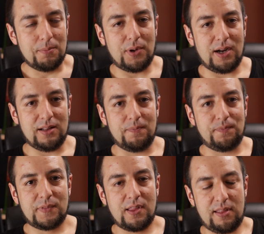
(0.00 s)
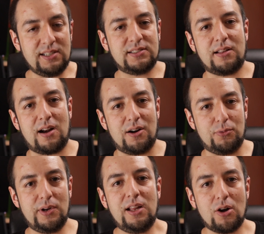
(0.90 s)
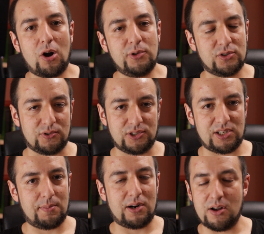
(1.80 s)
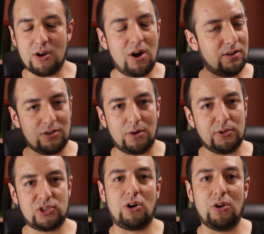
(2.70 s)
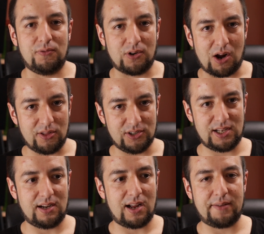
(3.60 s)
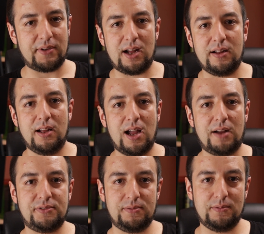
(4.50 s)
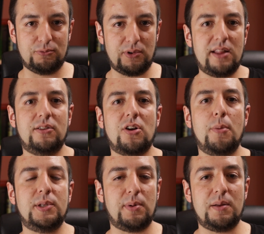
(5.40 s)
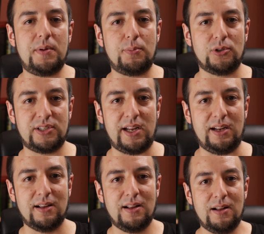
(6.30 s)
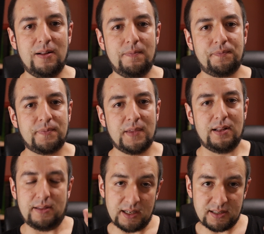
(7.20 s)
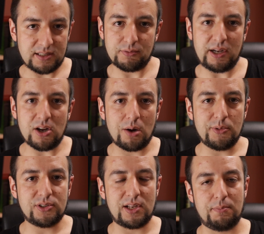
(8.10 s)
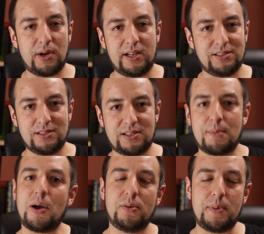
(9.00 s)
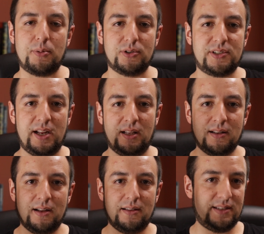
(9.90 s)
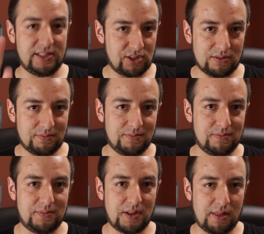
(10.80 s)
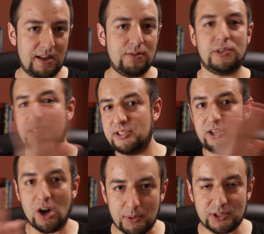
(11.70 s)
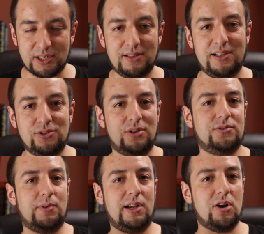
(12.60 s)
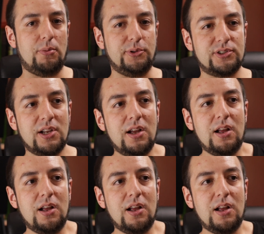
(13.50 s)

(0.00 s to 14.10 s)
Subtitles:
but things that are really obvious for some are not obvious at all for others. And I've read comments by people saying, this is really obvious, and by some other people saying, this thing, which is the opposite, is also really obvious.